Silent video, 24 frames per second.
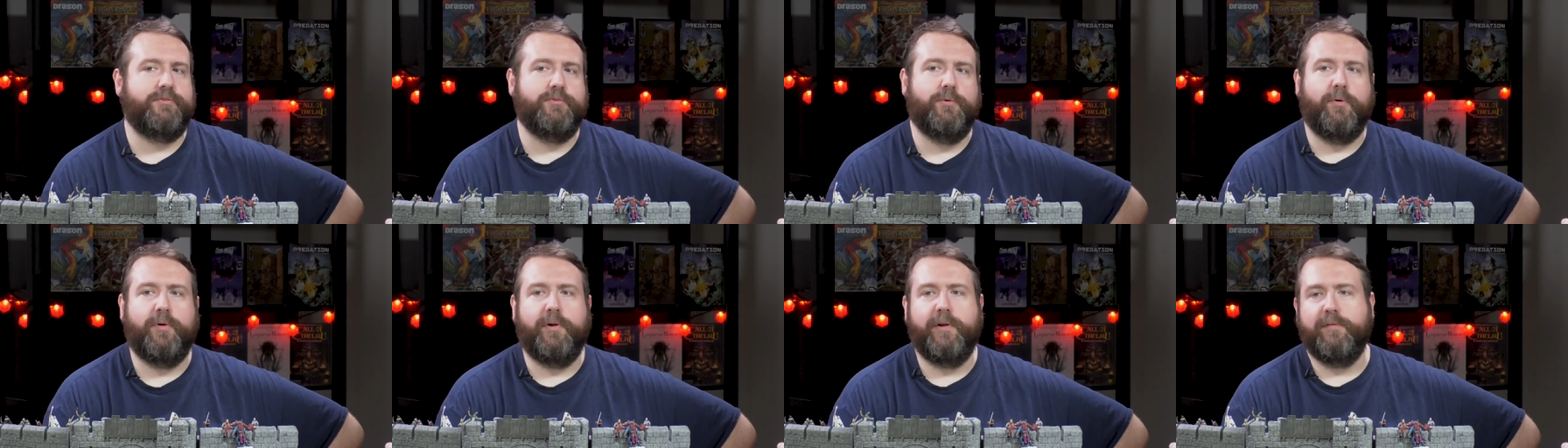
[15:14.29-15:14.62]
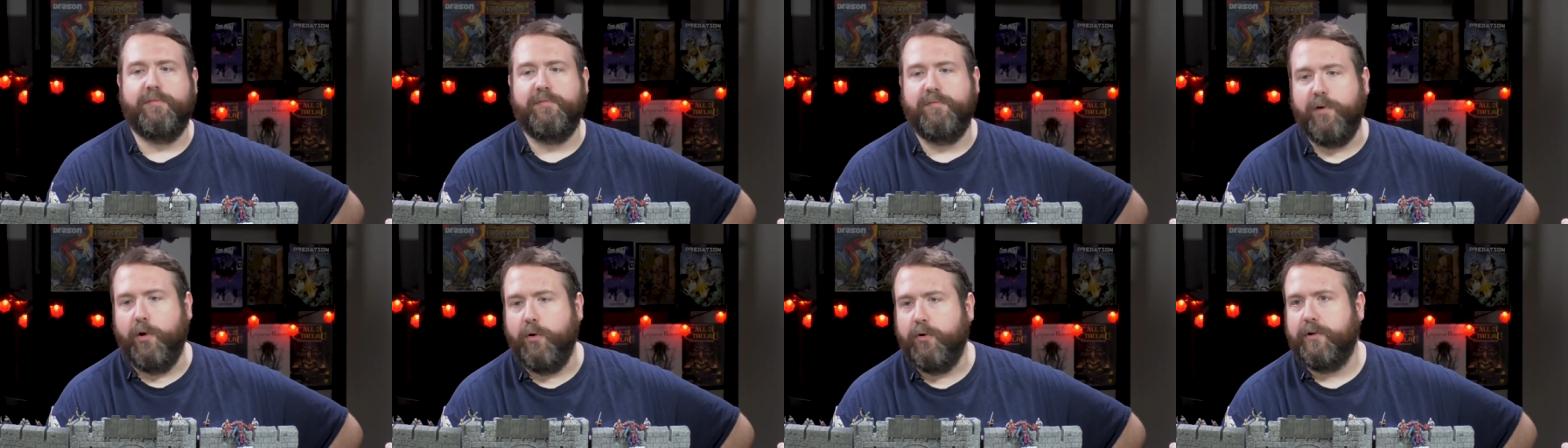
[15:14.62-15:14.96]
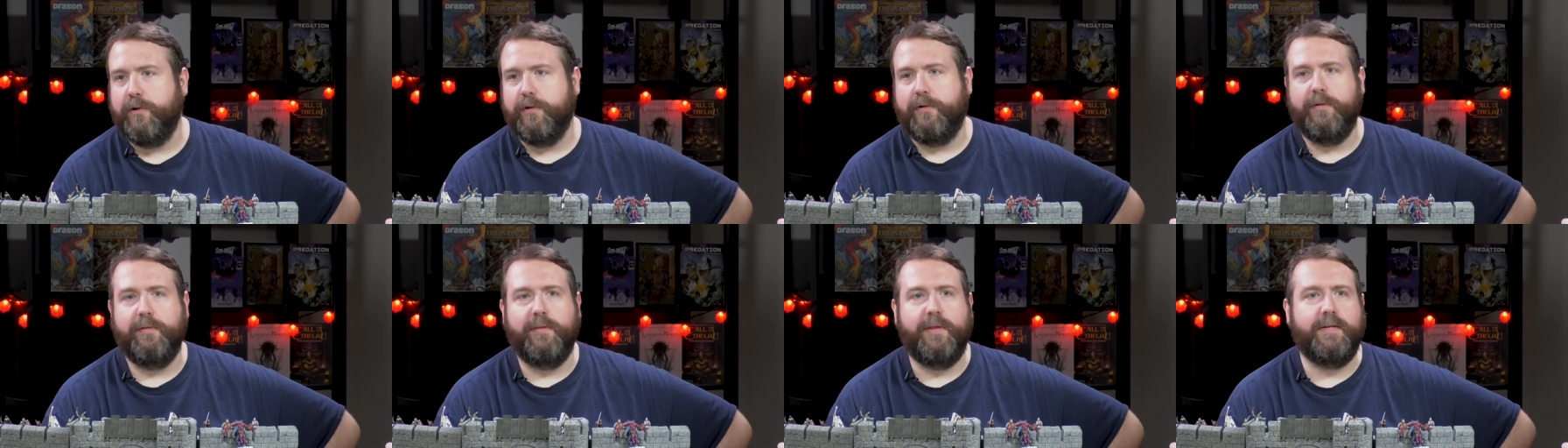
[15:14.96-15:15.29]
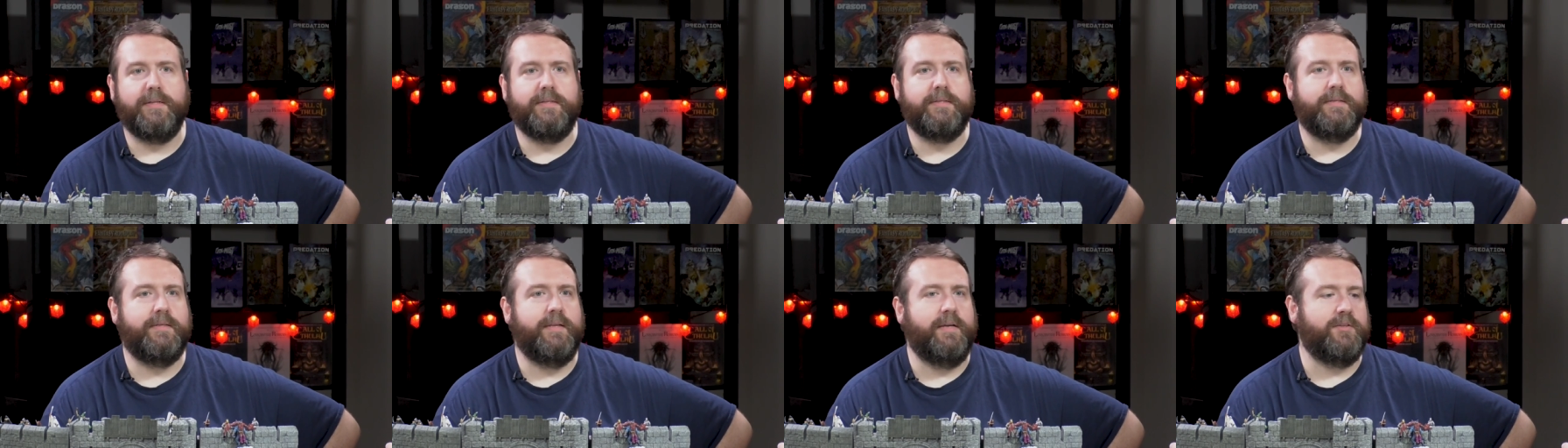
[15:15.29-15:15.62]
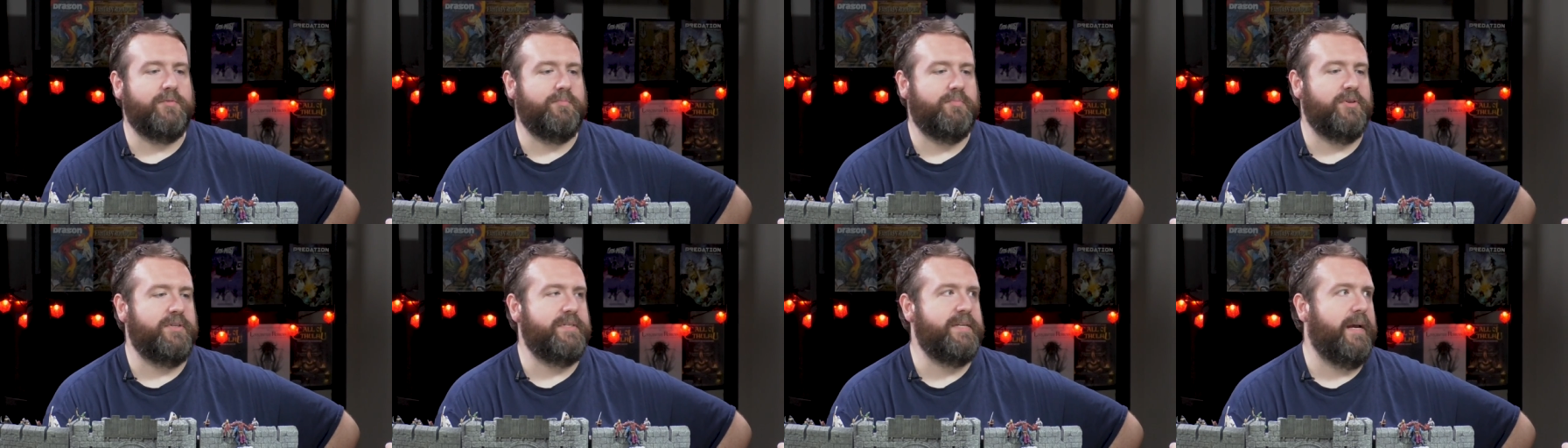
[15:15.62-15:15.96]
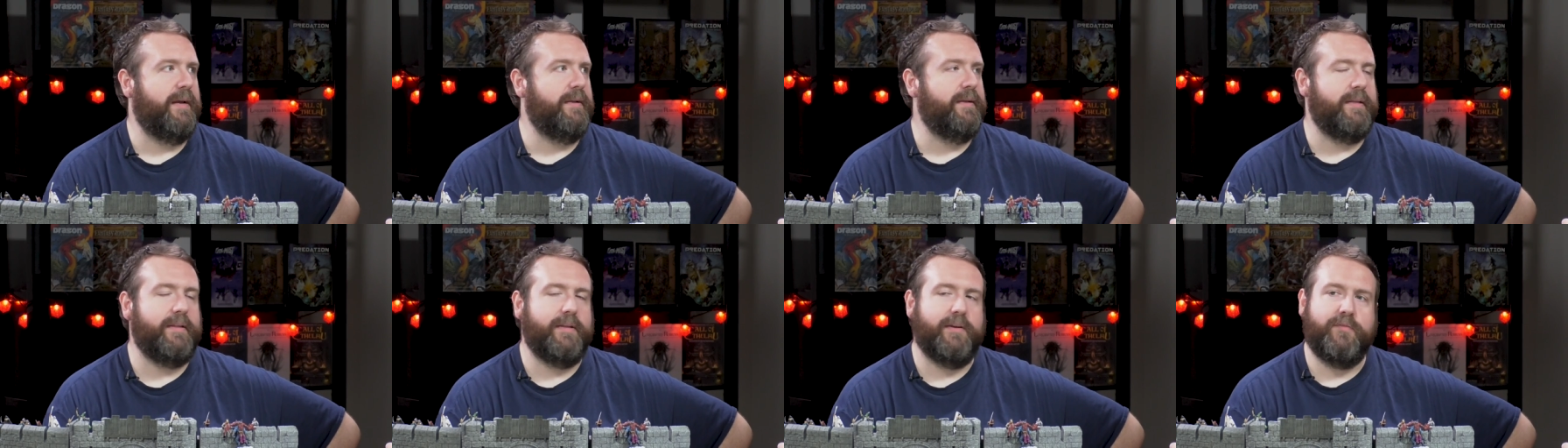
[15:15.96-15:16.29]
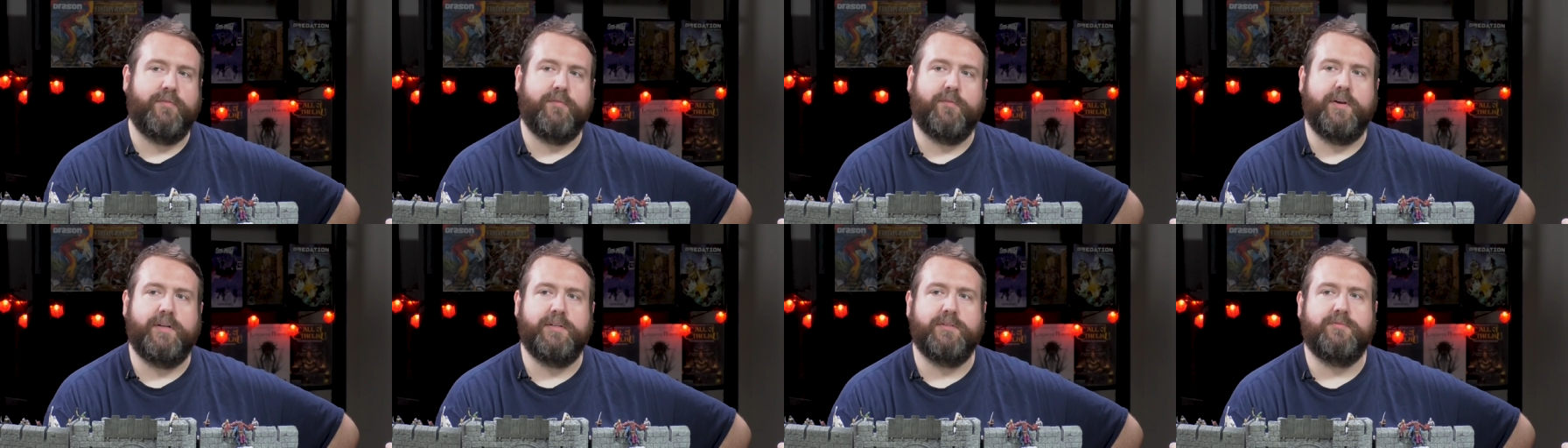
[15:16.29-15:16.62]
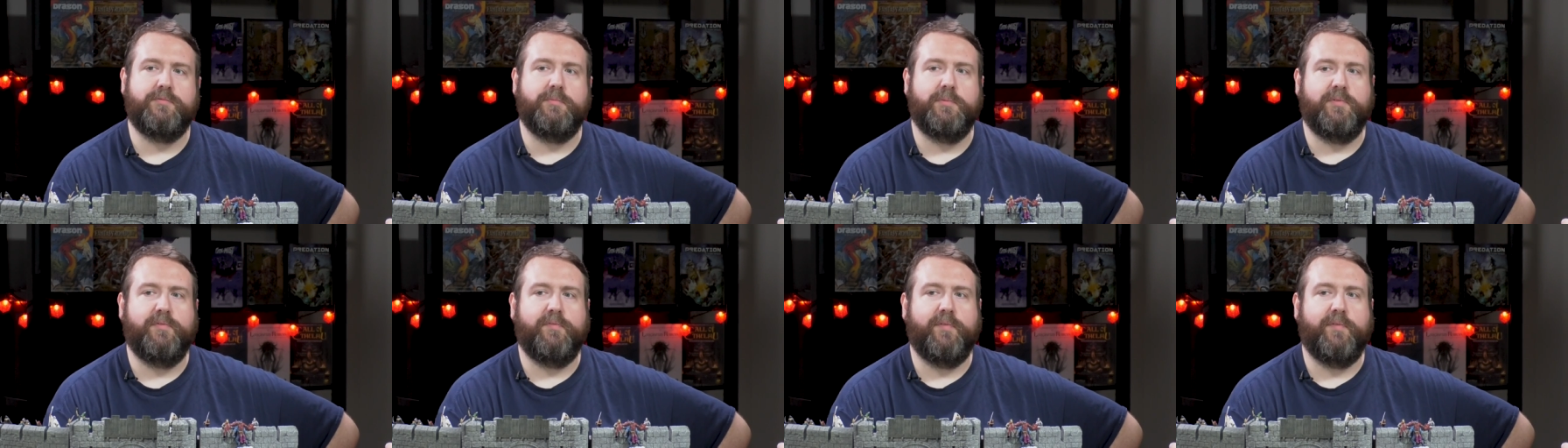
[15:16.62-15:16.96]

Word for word: or an evoker that's that's protecting their friends from the